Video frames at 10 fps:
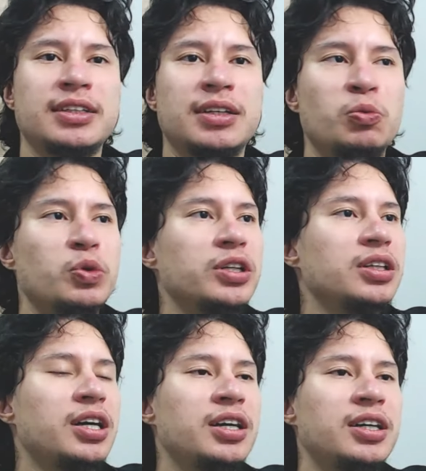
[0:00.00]

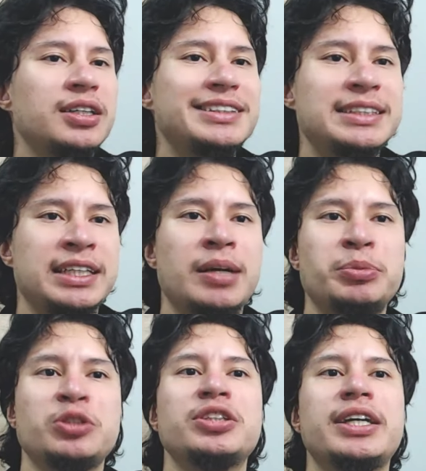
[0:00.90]
We'll stay up
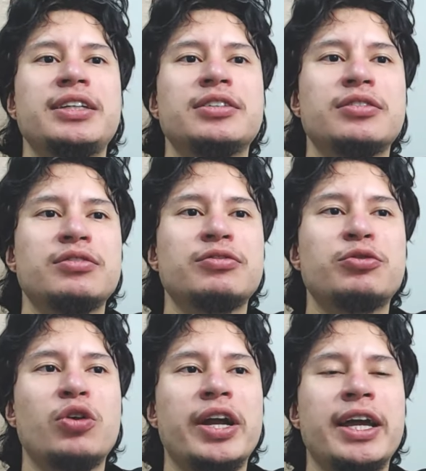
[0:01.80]
to date
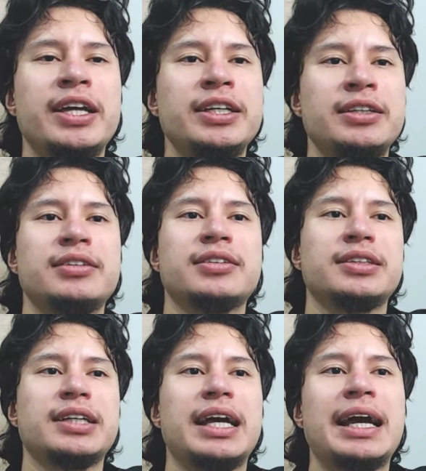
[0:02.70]
for any
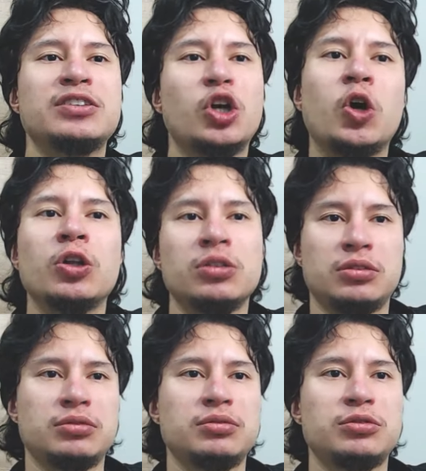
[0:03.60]
and all
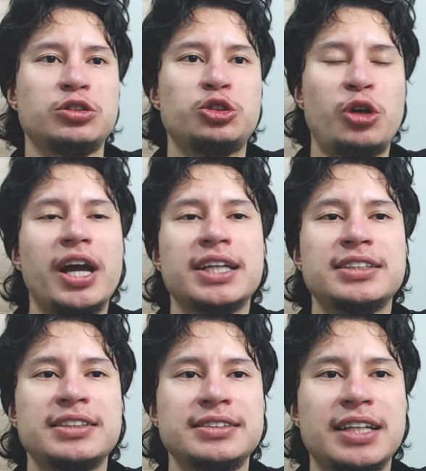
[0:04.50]

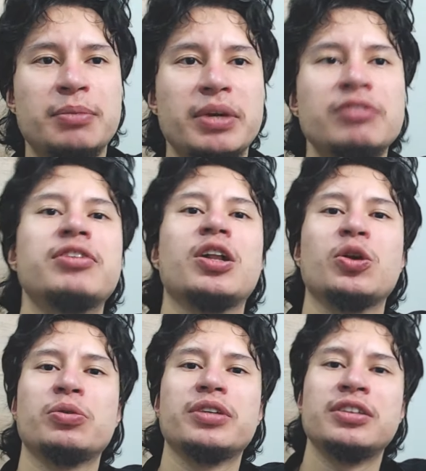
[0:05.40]
tracks that may
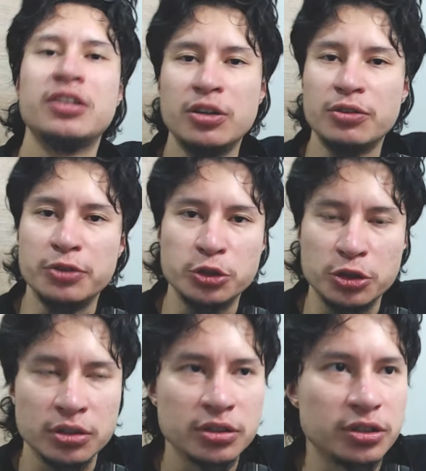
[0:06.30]
follow in the near future.
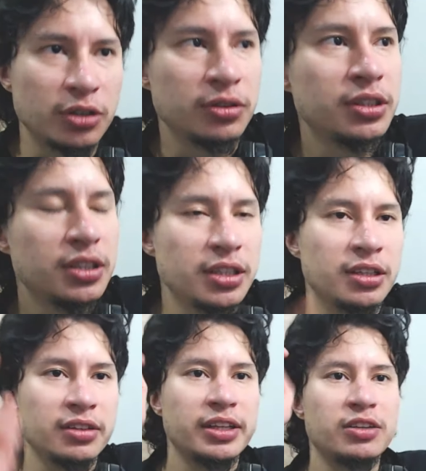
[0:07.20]
So,
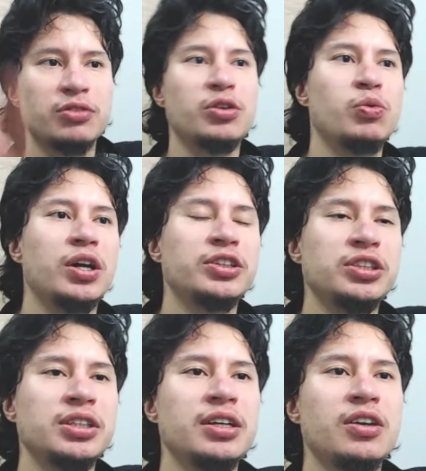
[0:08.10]
thank you for
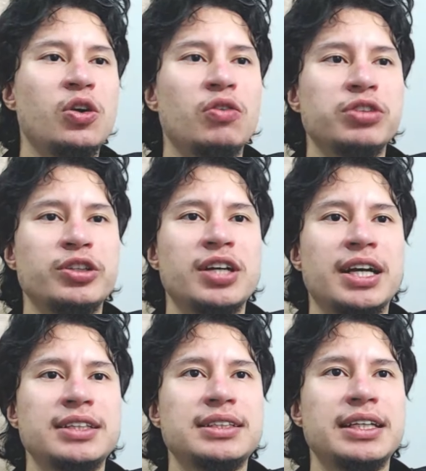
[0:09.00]
watching. Hopefully, you
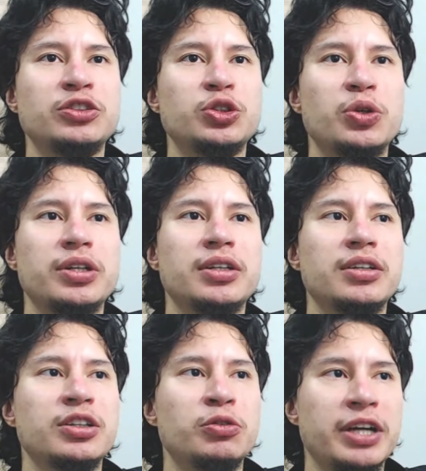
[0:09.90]
guys enjoyed
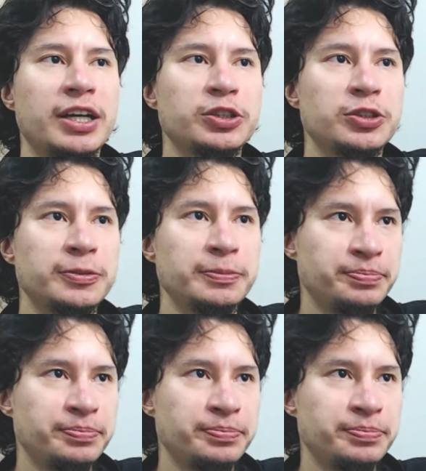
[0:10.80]
the reaction.